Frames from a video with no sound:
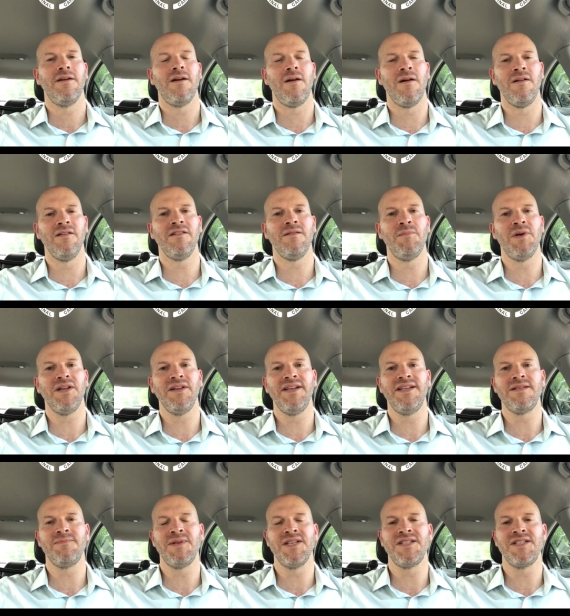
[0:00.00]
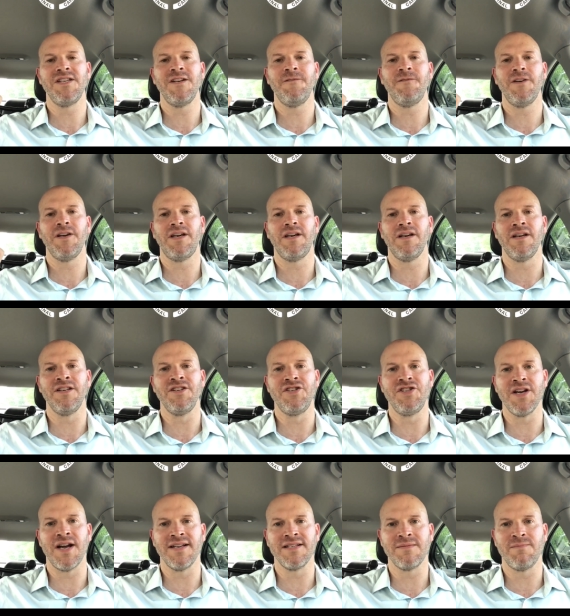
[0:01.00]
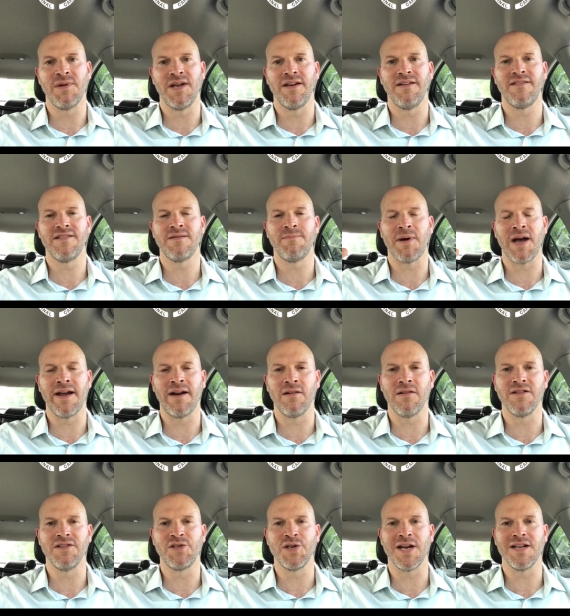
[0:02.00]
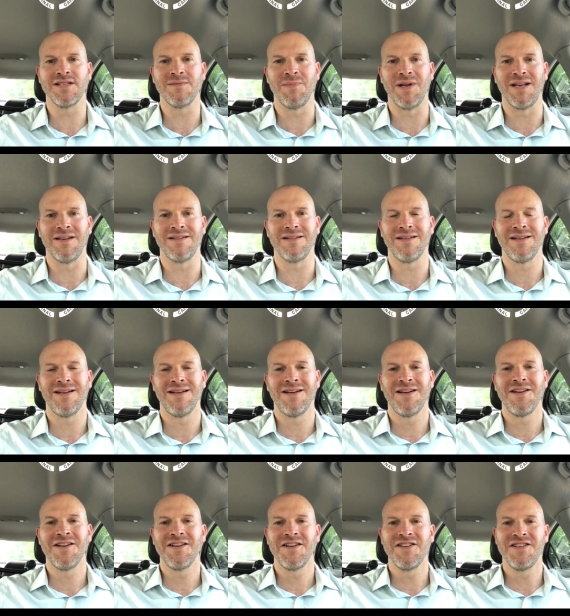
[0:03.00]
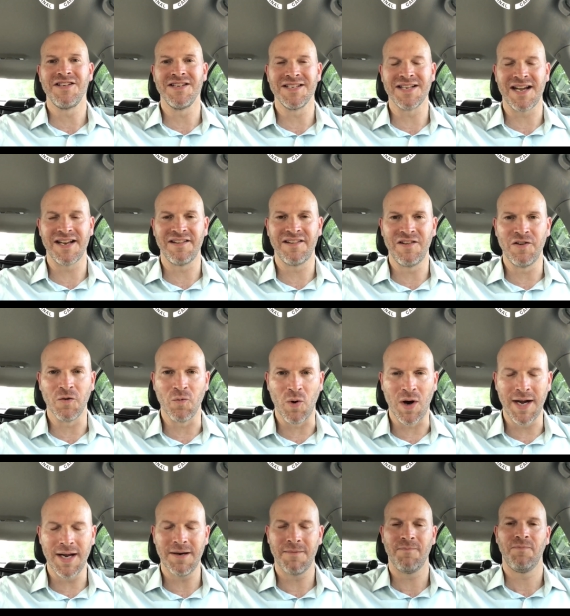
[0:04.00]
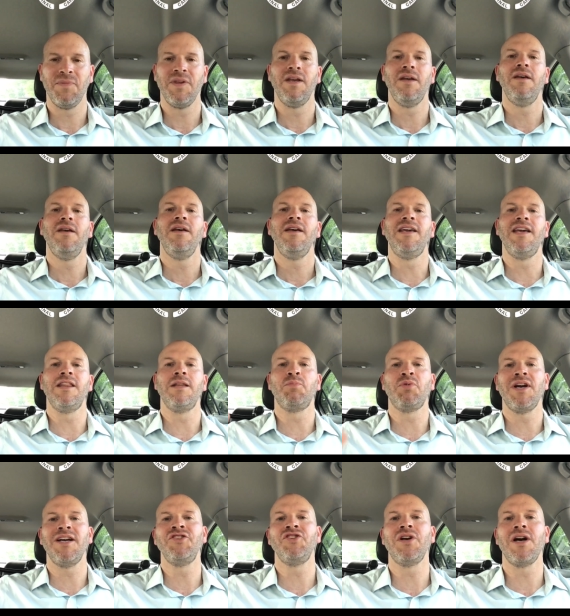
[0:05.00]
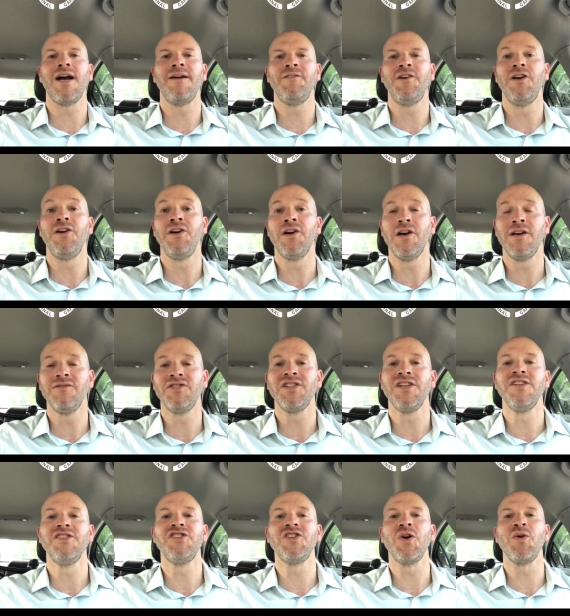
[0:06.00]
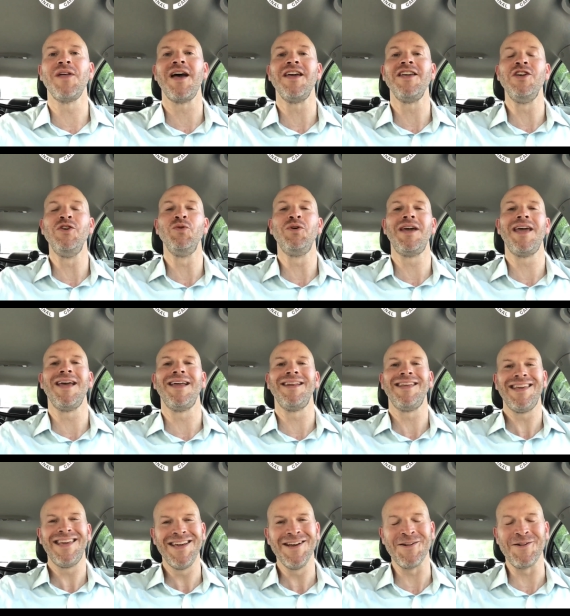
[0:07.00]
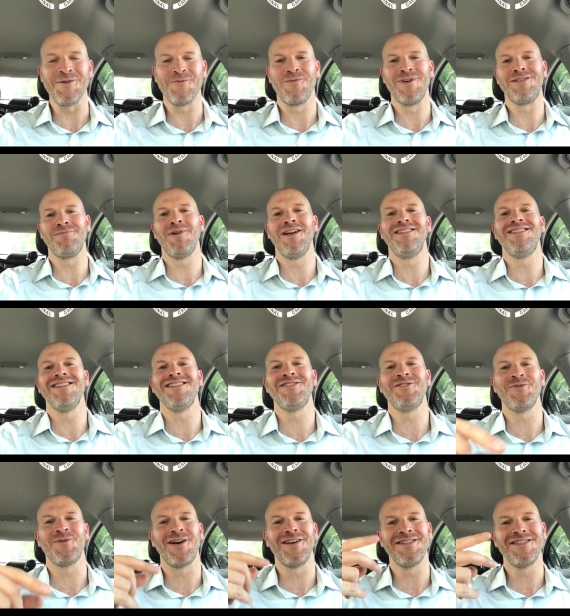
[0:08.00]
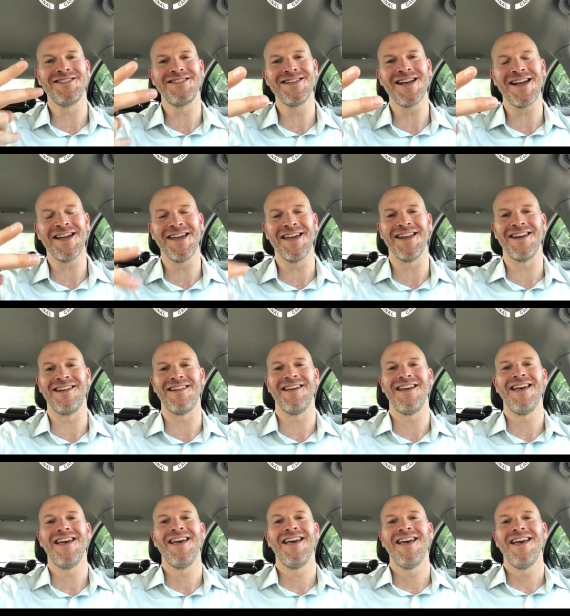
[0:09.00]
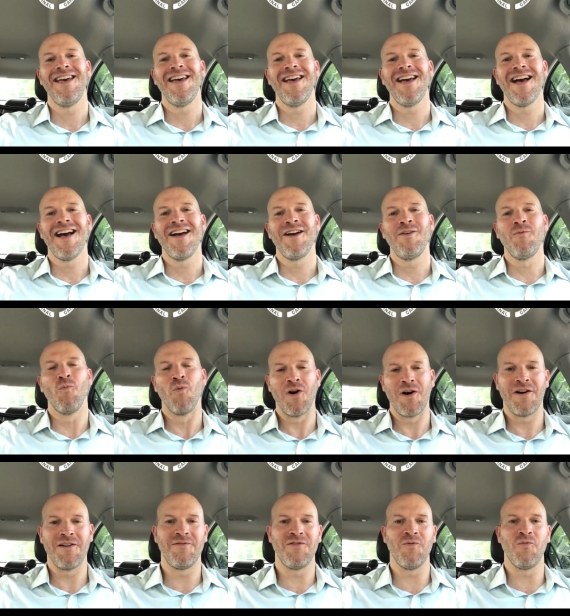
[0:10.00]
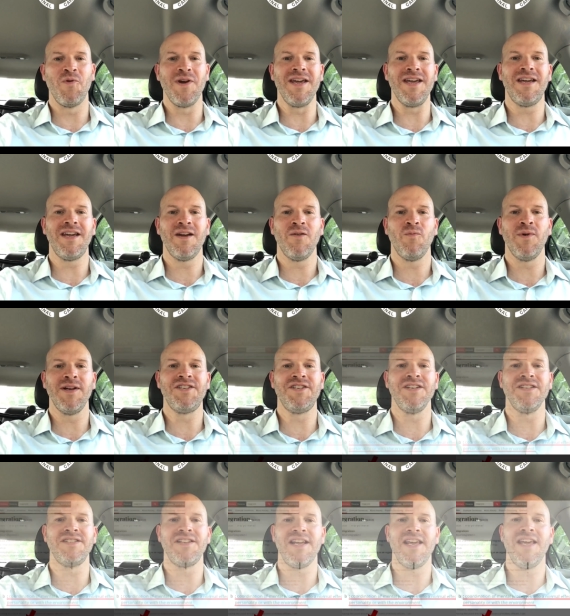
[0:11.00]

ultimately specific adjustment, spinal adjustment, designed to do what? Get the pressure off your nerves so that you can heal, which brings us to our second word of the week, which is